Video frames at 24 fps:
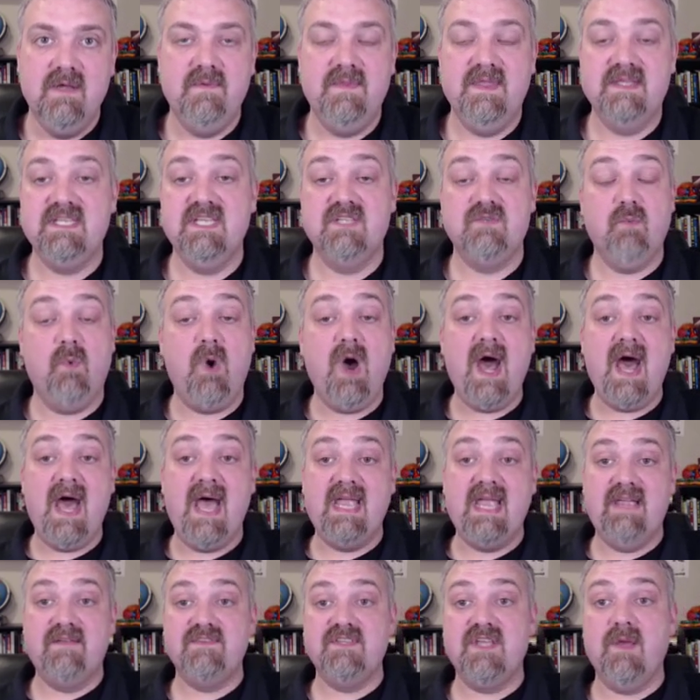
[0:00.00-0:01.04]
And this is
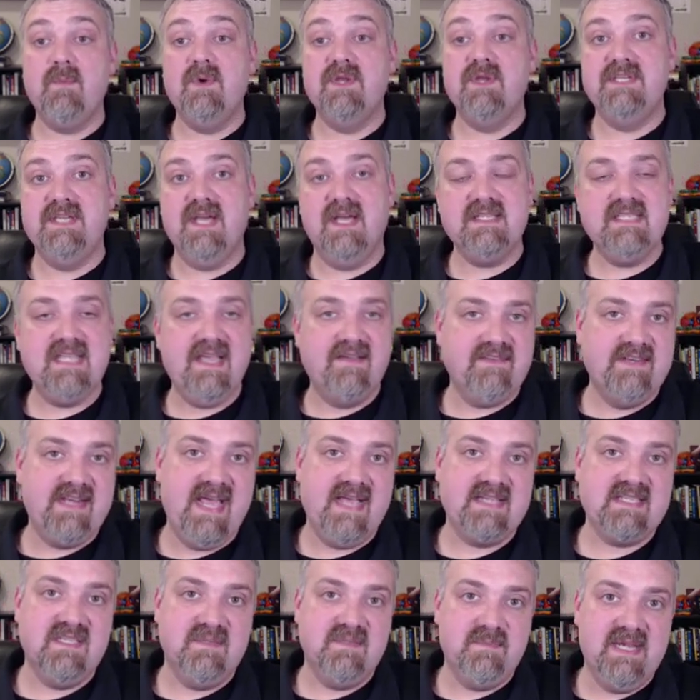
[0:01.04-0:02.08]
why if someone does have an
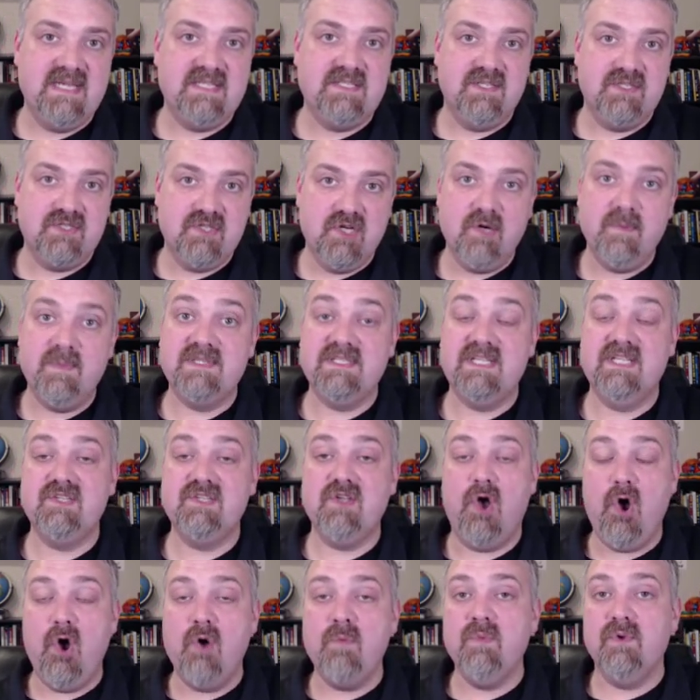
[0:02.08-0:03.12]
acid-base disturbance,
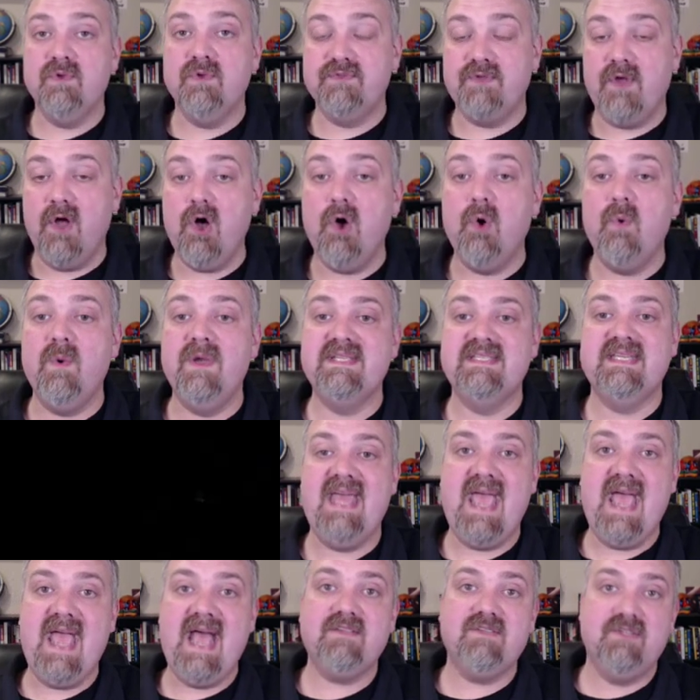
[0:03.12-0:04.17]
it's almost always
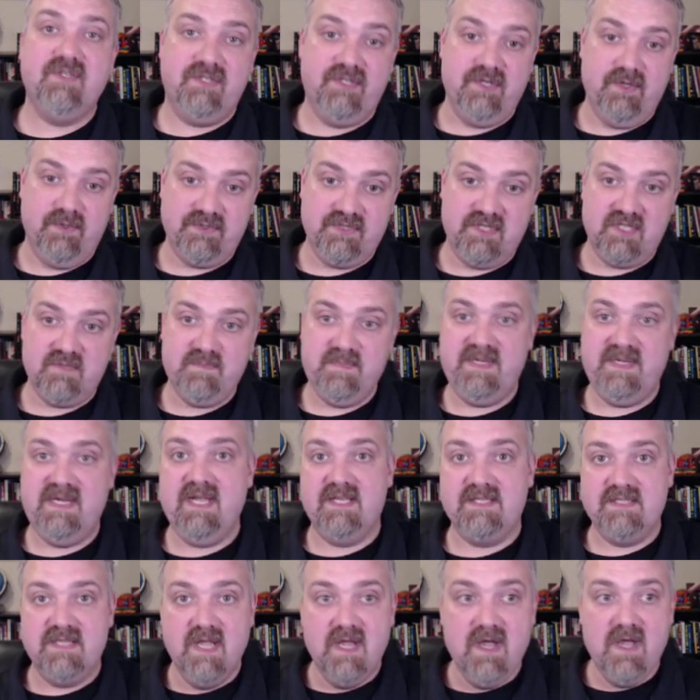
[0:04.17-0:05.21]
an acidosis,
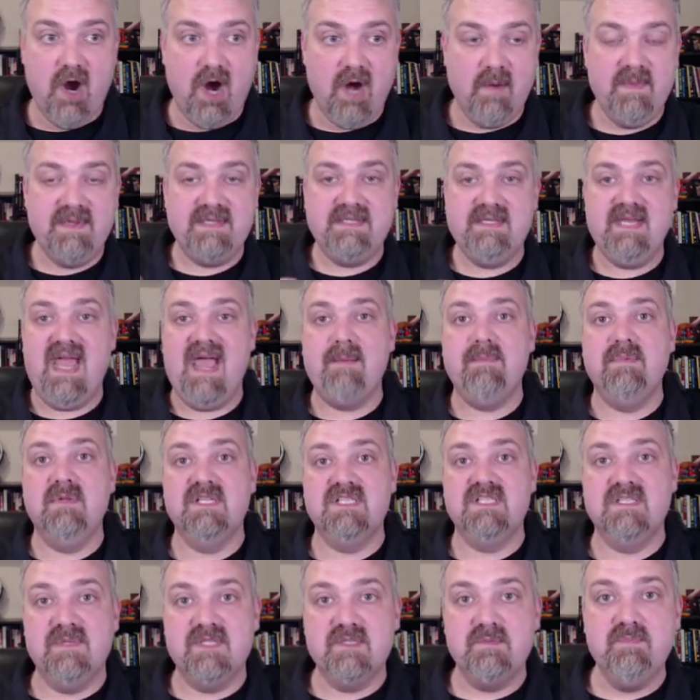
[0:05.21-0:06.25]
because our
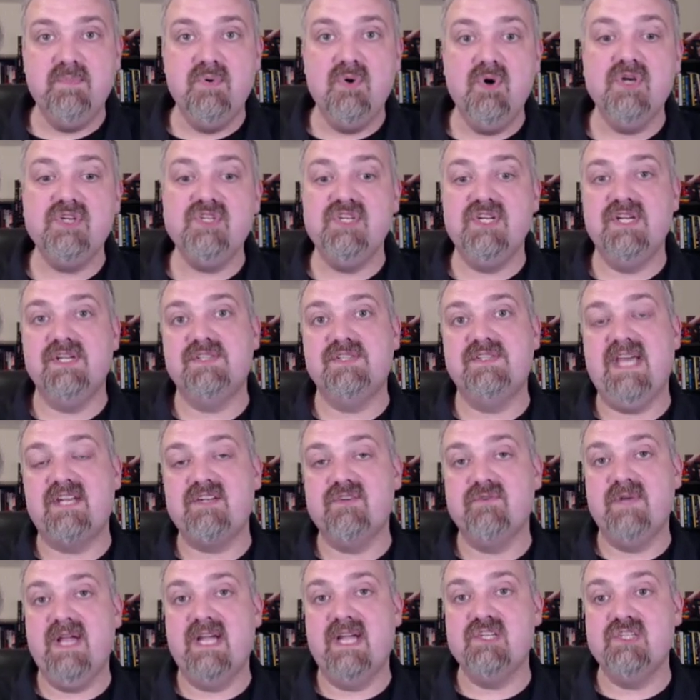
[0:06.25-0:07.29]
metabolism is pushing us
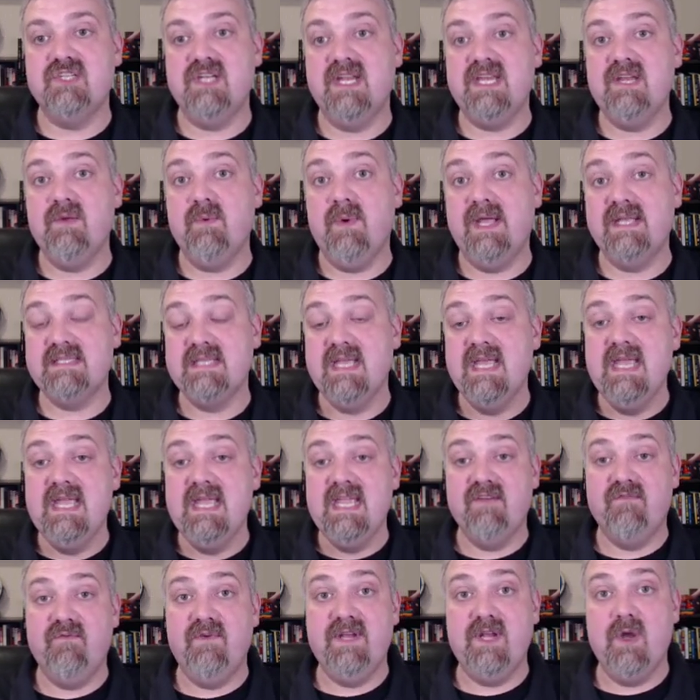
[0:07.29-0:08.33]
that direction anyways.
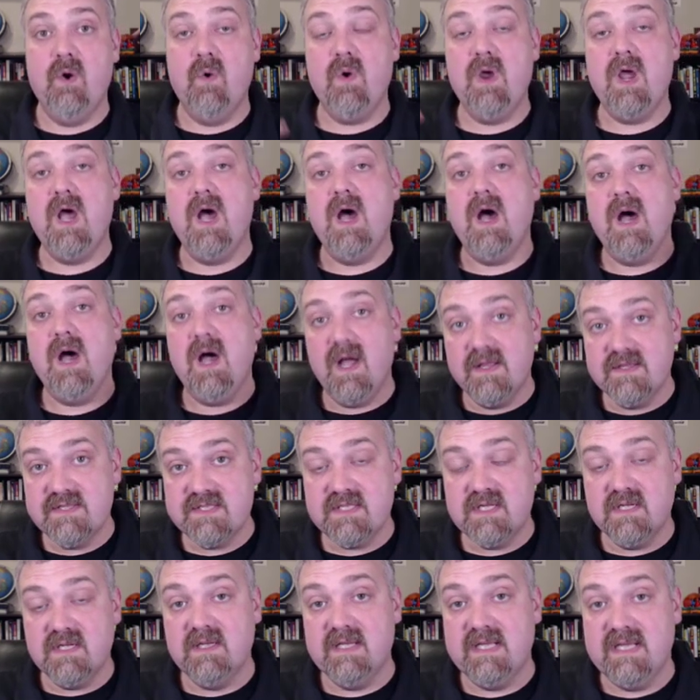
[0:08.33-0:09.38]
If we don't
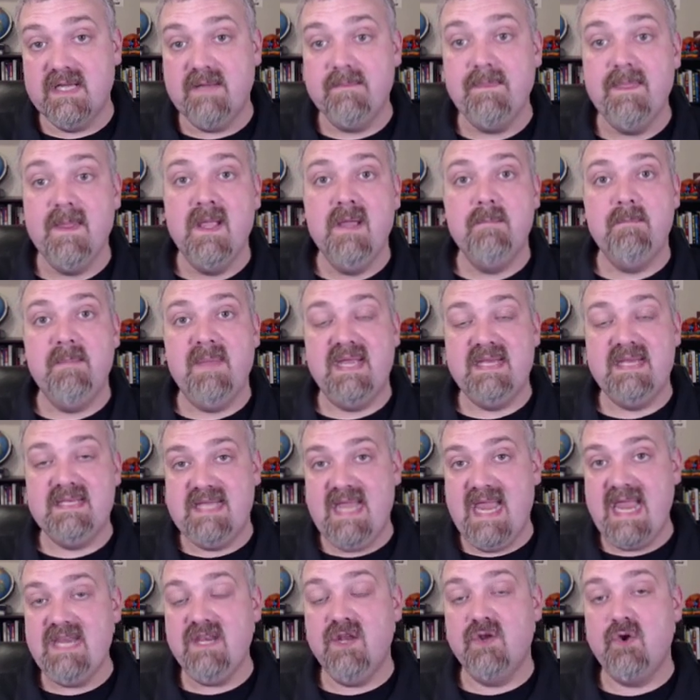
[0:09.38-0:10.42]
constantly
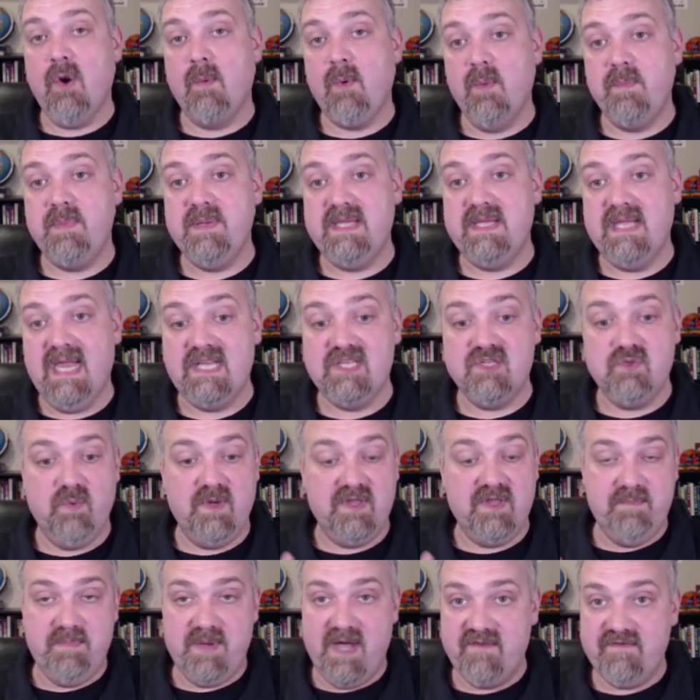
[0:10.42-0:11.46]
maintain a normal pH
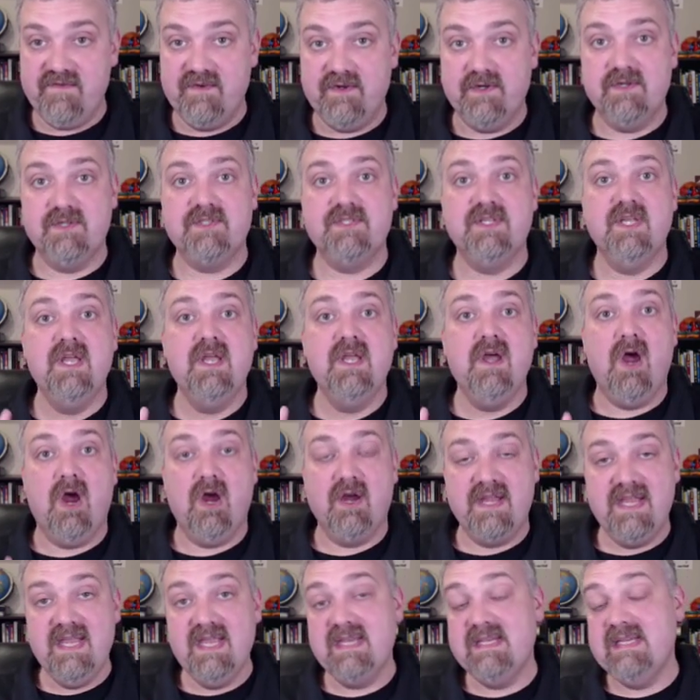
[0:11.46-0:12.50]
with buffers,
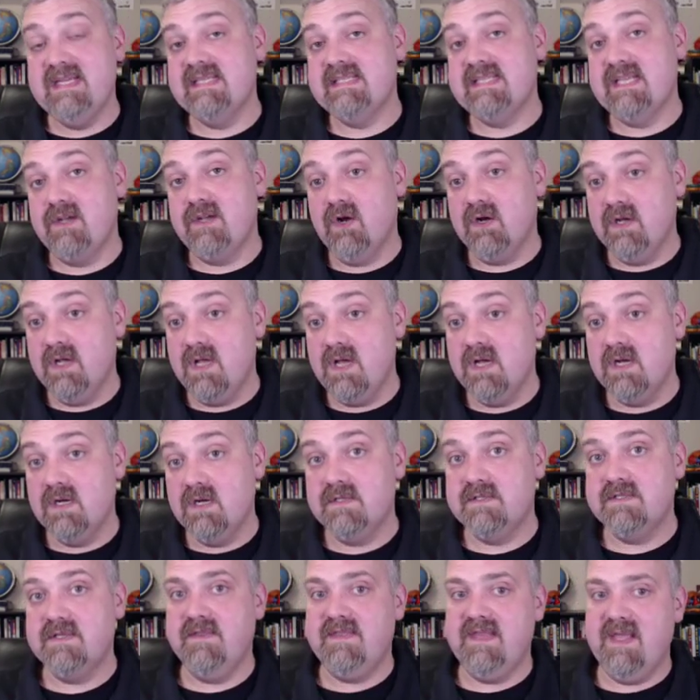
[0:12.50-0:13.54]
our kidneys and our
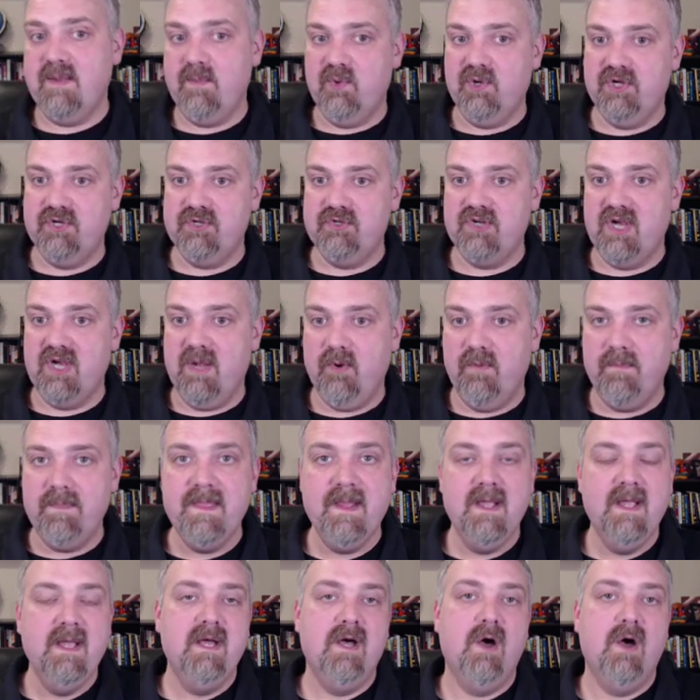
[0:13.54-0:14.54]
lungs, then we're in trouble.